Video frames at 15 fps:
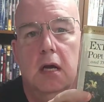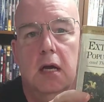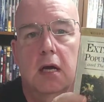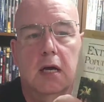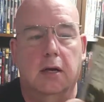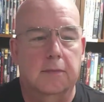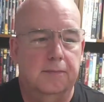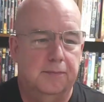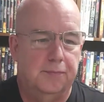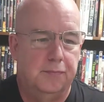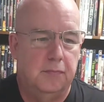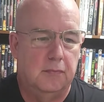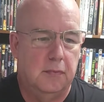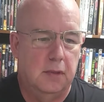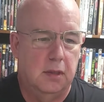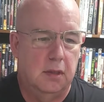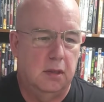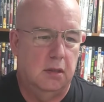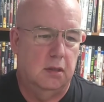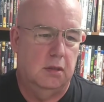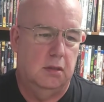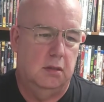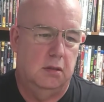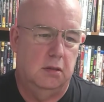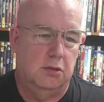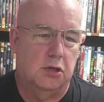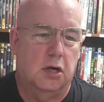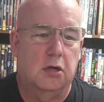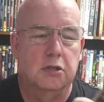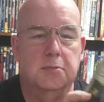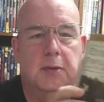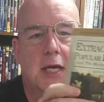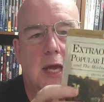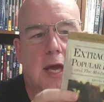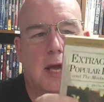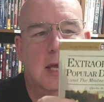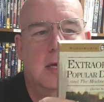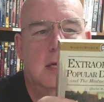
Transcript: uh, uh, Charles Mackay.